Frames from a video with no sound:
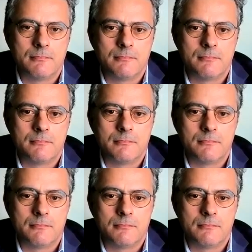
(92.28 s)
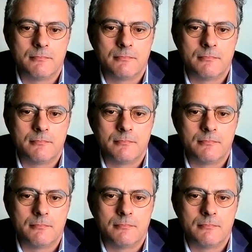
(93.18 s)

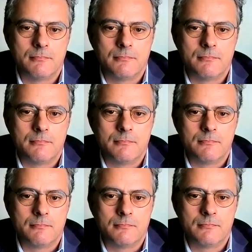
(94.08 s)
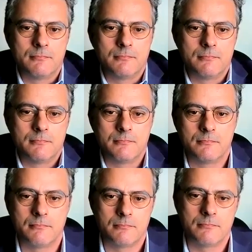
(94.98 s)

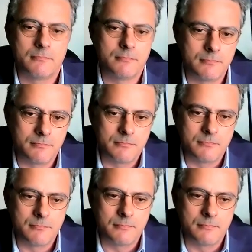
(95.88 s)
(not speaking)